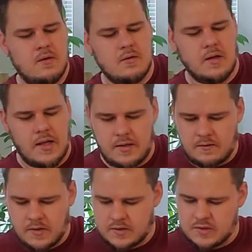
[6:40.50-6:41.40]
light
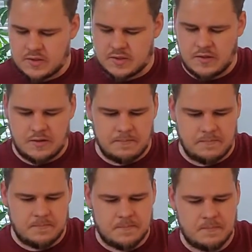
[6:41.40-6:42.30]
touches the
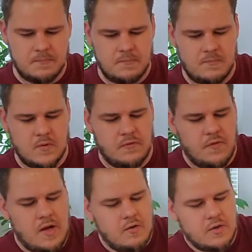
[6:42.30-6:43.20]

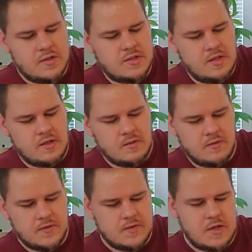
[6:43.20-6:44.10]
flower
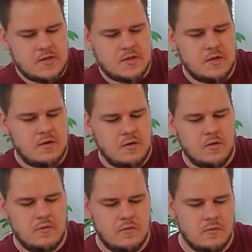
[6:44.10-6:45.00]
itself, it's actually
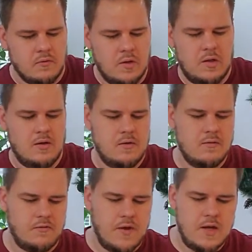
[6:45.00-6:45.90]
going to
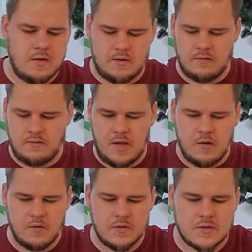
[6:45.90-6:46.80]
fade the
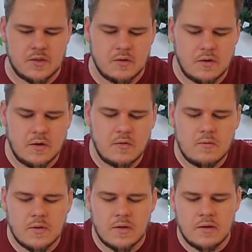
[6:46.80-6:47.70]
flower. So you don't
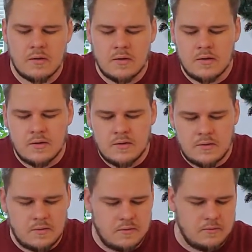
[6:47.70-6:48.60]
want to
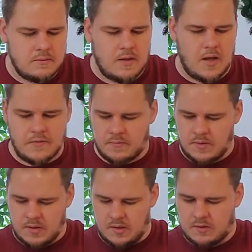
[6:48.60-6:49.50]
have it
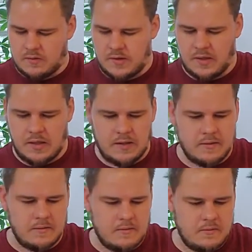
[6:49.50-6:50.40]
be in direct light
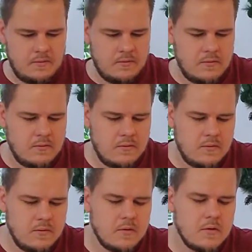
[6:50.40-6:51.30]

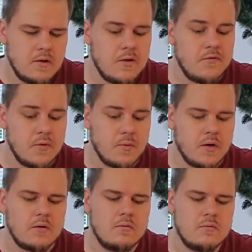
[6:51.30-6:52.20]
if you want,